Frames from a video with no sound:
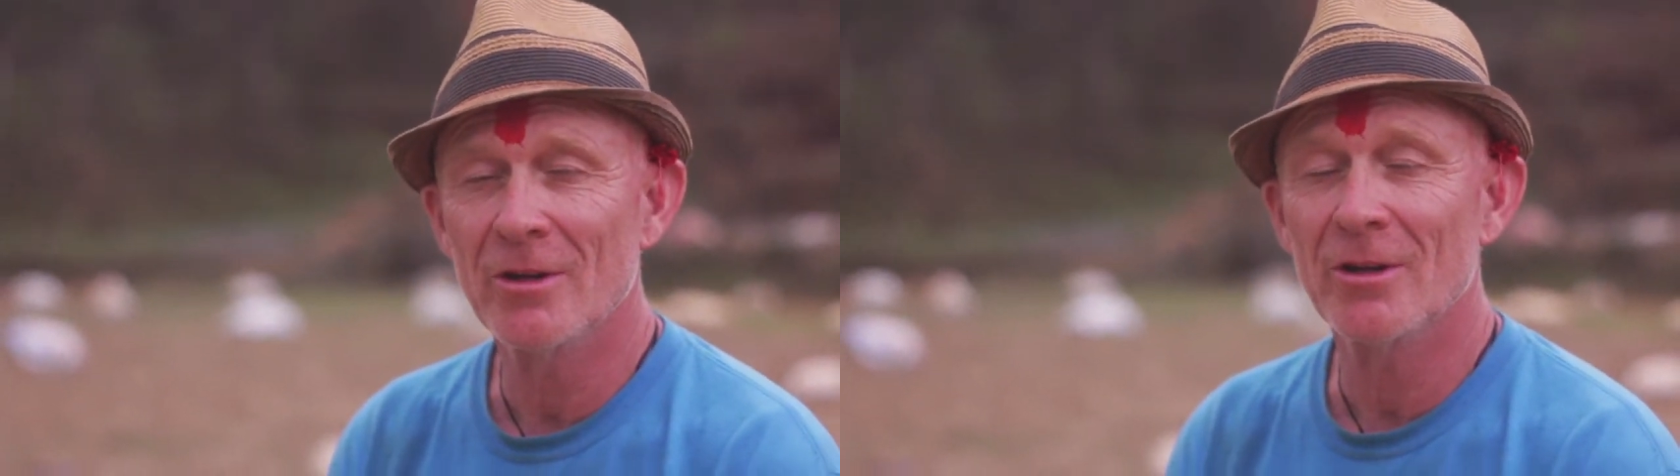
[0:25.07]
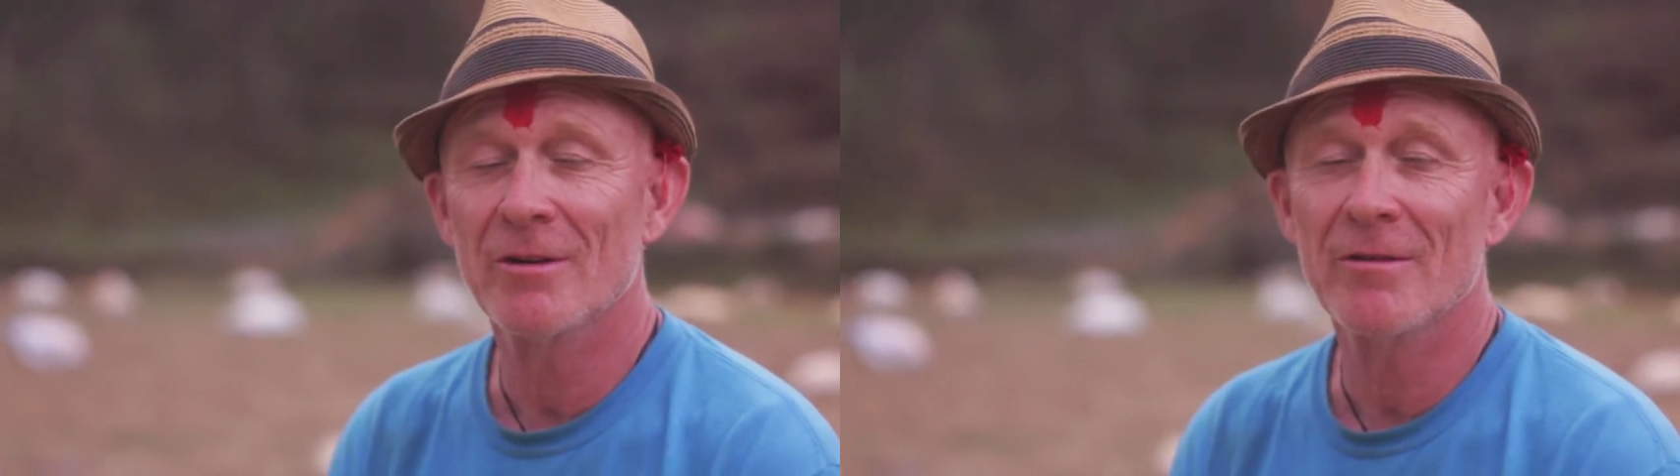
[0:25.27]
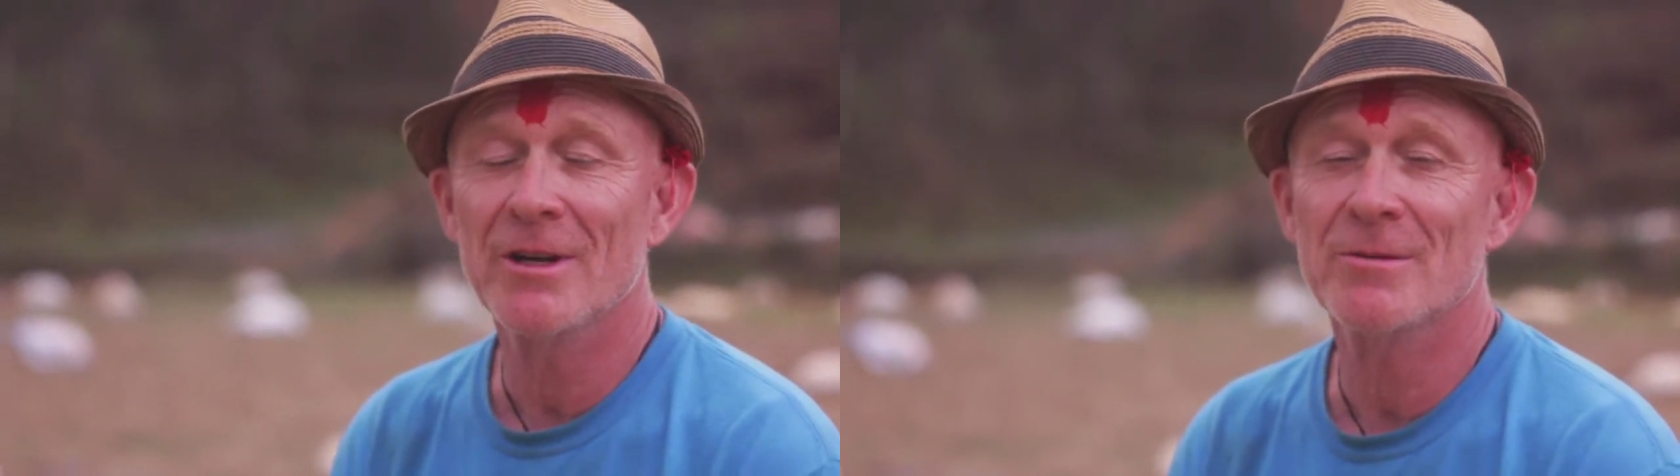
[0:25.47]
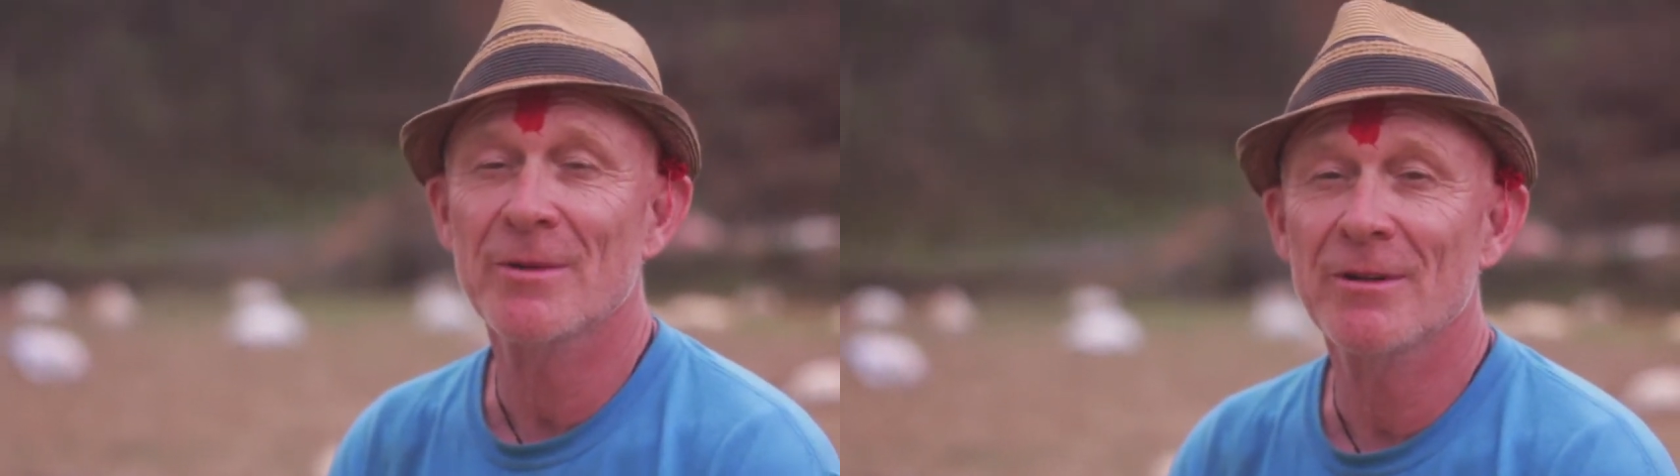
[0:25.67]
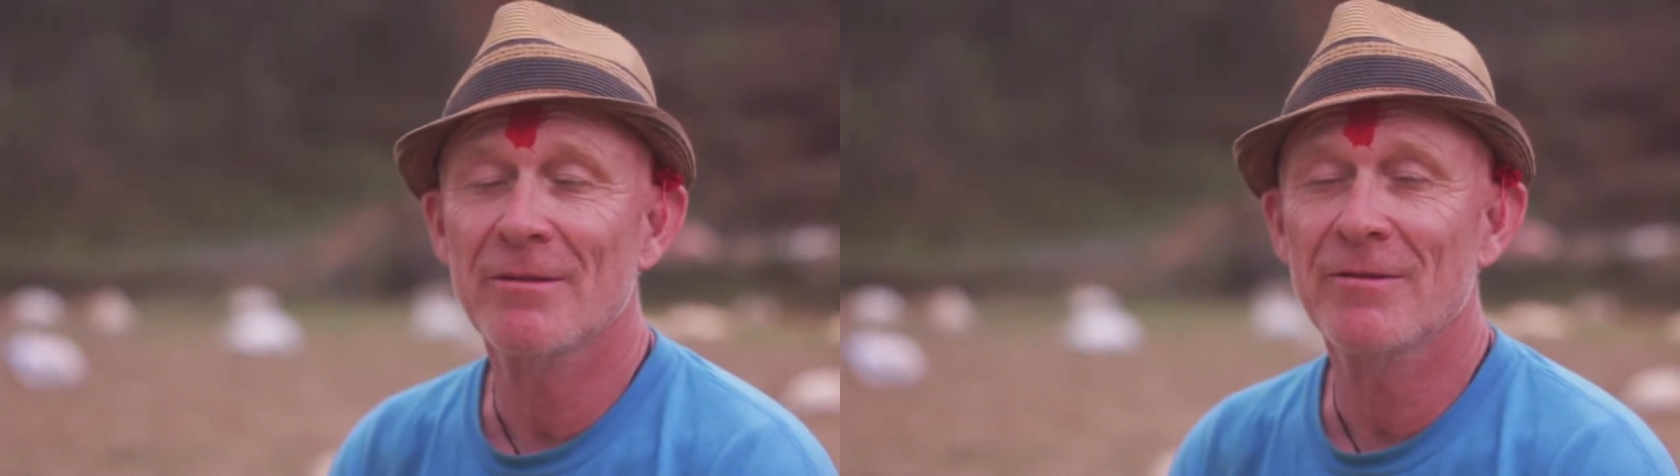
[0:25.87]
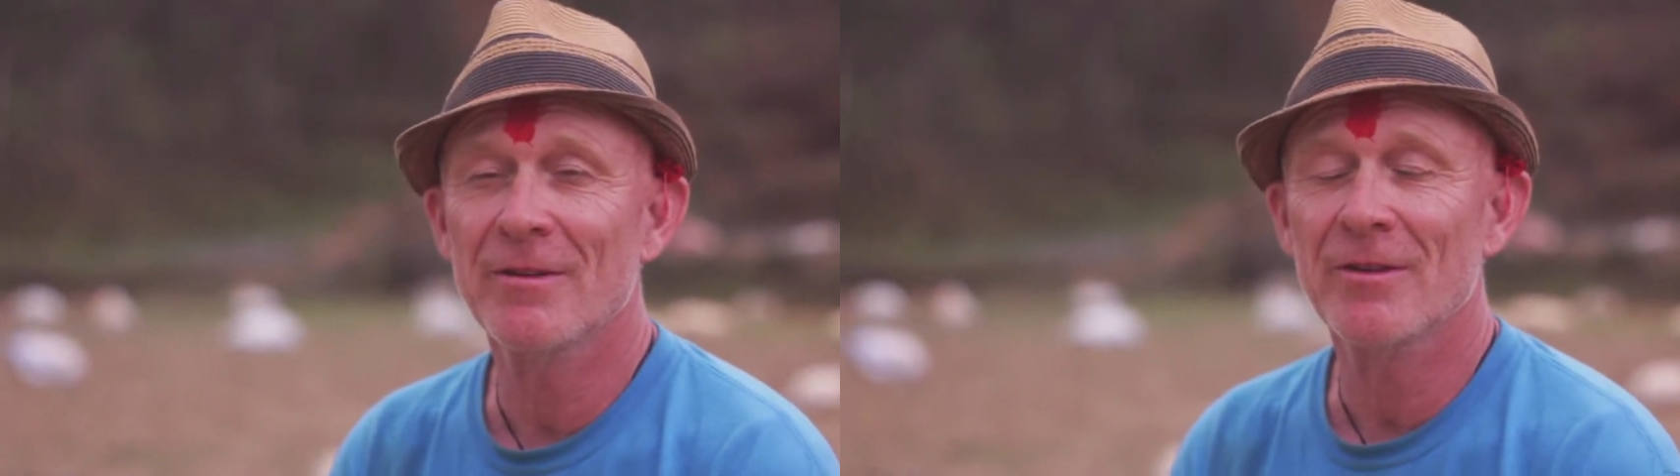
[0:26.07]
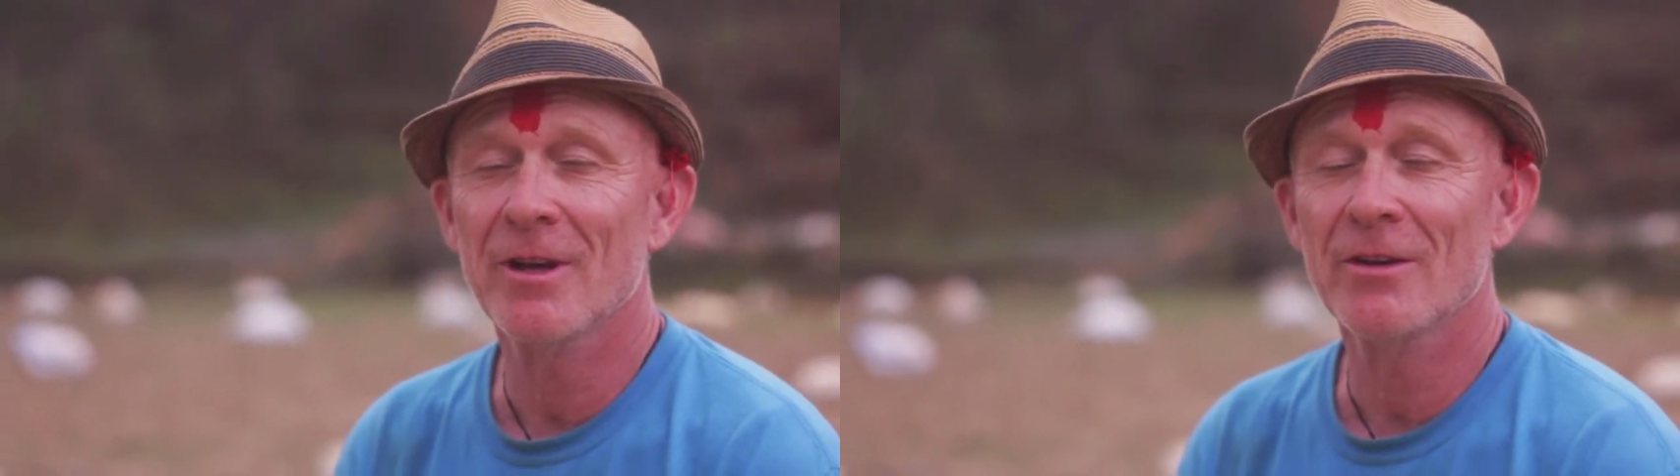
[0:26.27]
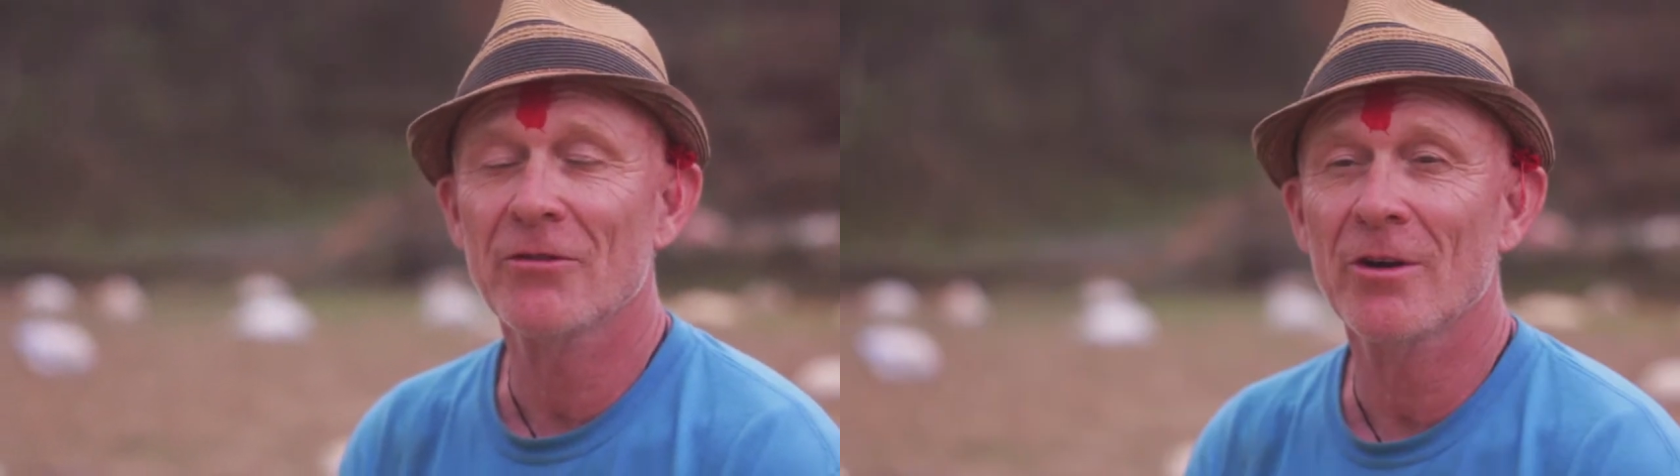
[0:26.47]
Gurkha Regiment, 5th King's